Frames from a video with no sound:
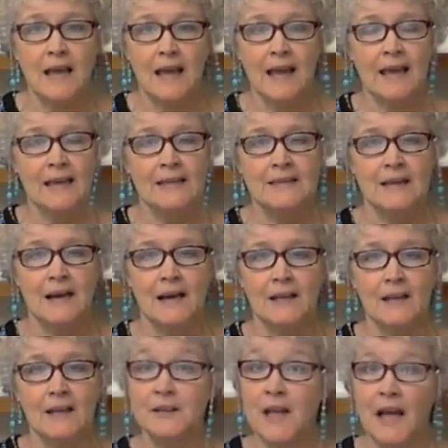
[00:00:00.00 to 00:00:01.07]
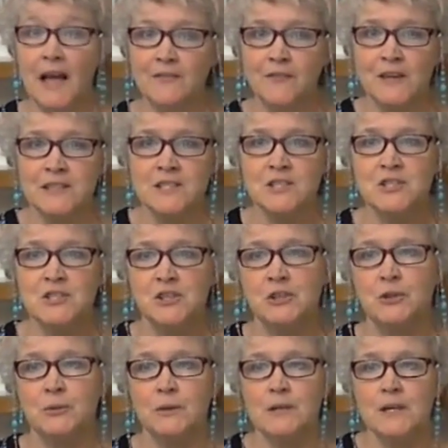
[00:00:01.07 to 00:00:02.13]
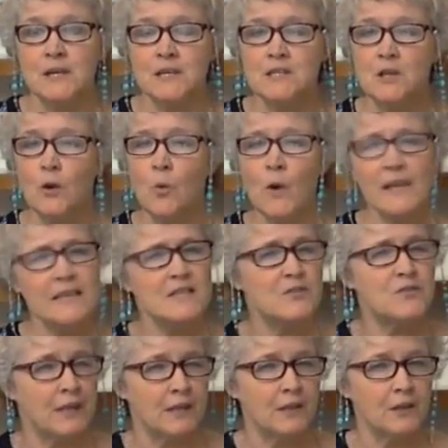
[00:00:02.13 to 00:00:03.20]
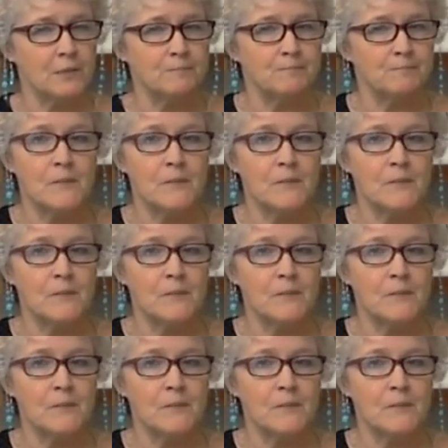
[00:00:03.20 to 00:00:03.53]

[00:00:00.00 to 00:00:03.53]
and a lot of fun to do. So what is vinegar?